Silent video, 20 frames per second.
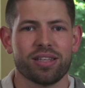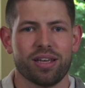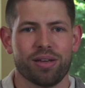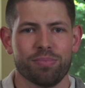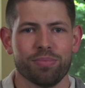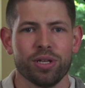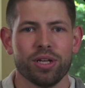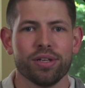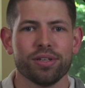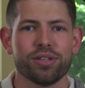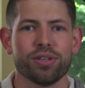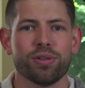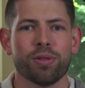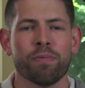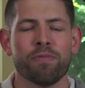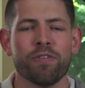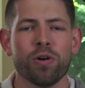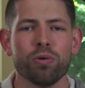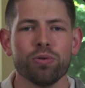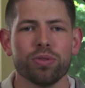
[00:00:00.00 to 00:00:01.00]
them to
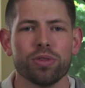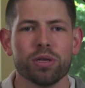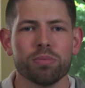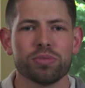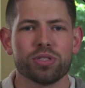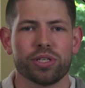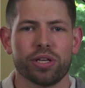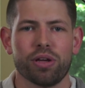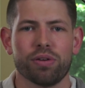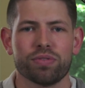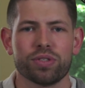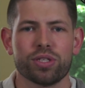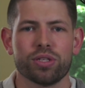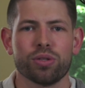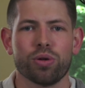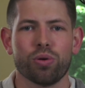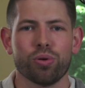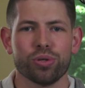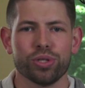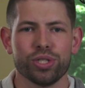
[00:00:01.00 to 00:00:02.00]
devote themselves to
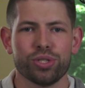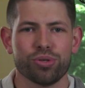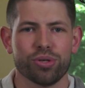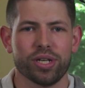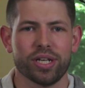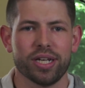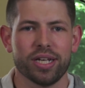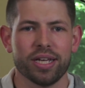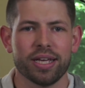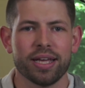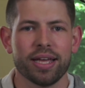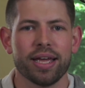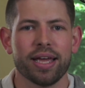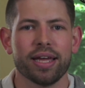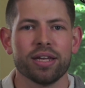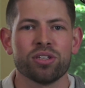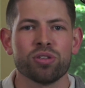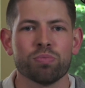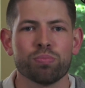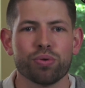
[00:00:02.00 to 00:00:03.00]
the Holy Trinity
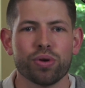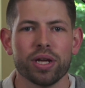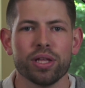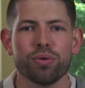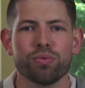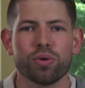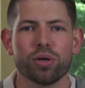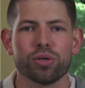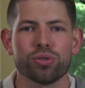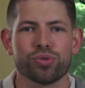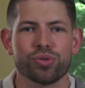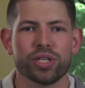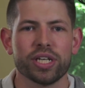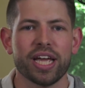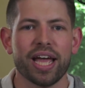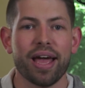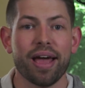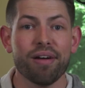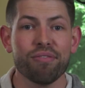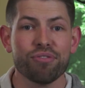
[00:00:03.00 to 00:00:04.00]
and to pray the rosary
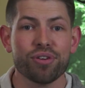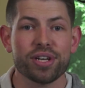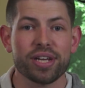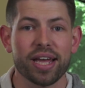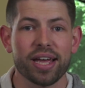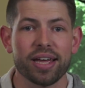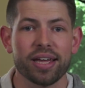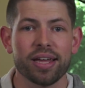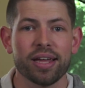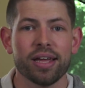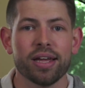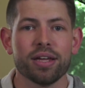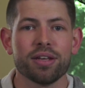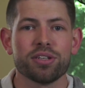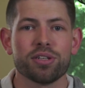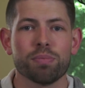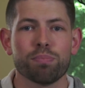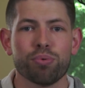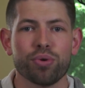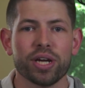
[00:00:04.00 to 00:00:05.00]
every day
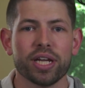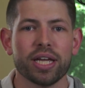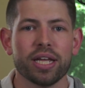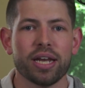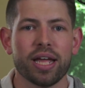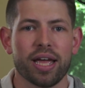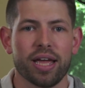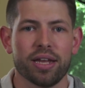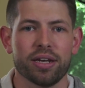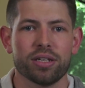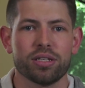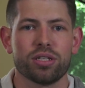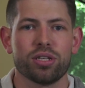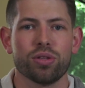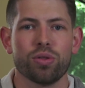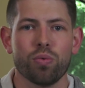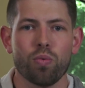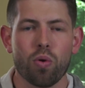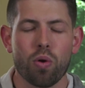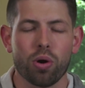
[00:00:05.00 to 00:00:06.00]
to bring an end to
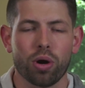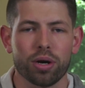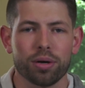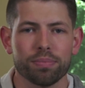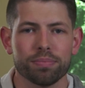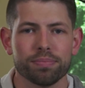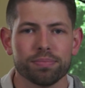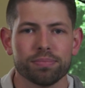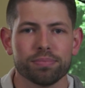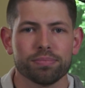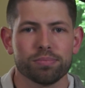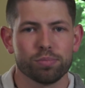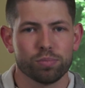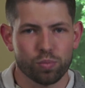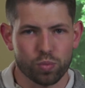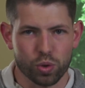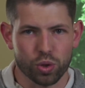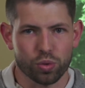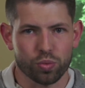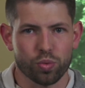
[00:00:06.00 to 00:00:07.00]
the war,
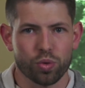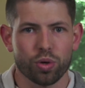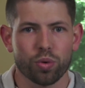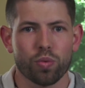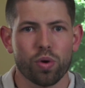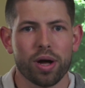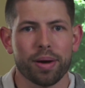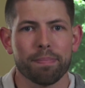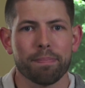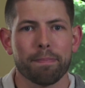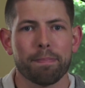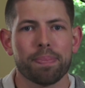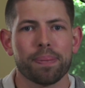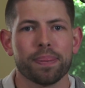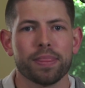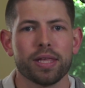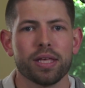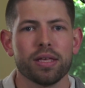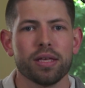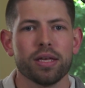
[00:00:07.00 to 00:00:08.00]
World War I.
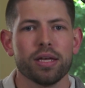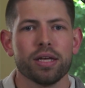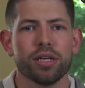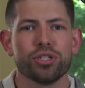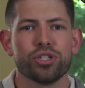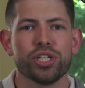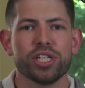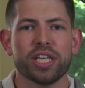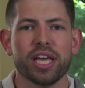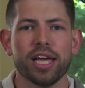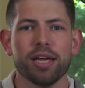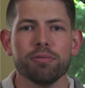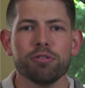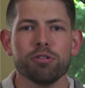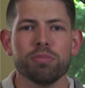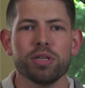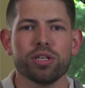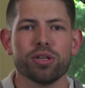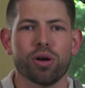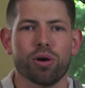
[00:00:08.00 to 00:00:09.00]
She came to
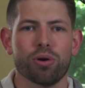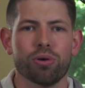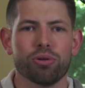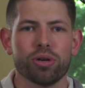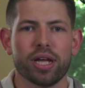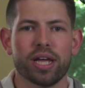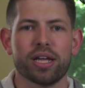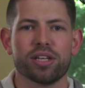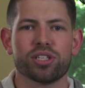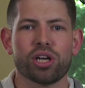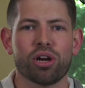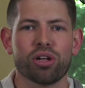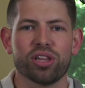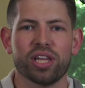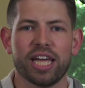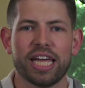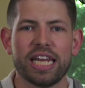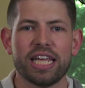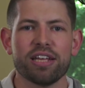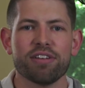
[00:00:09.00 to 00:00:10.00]
be known as Our
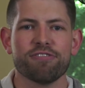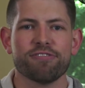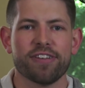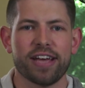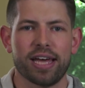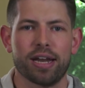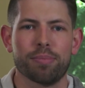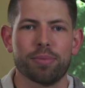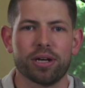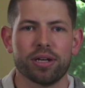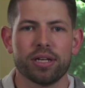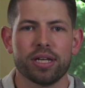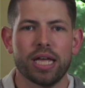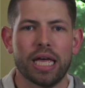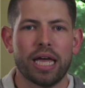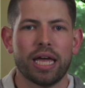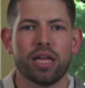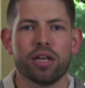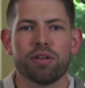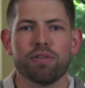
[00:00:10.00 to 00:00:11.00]
Lady of Fatima,
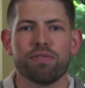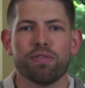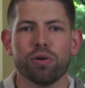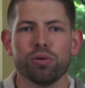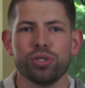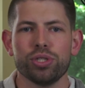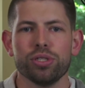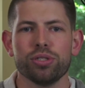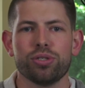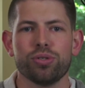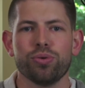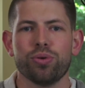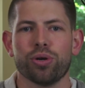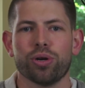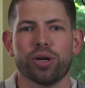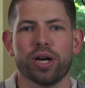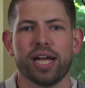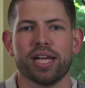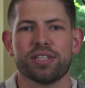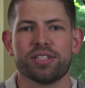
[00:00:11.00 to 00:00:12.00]
and devotion to
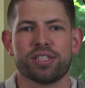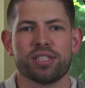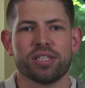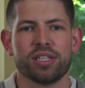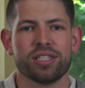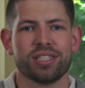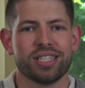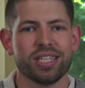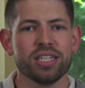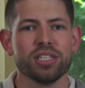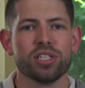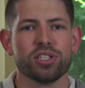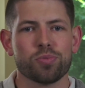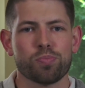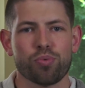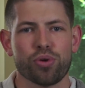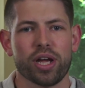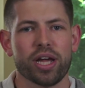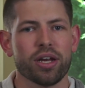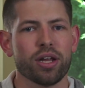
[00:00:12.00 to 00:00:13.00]
her has since
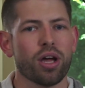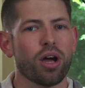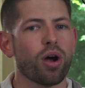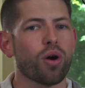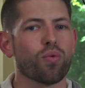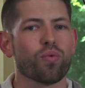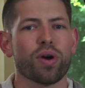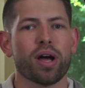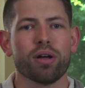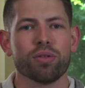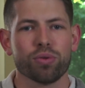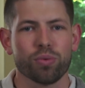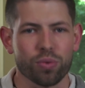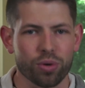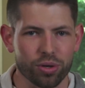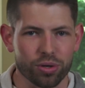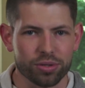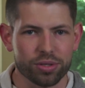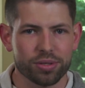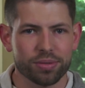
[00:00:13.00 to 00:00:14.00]
spread around the
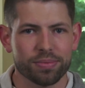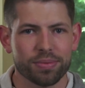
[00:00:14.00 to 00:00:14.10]
world.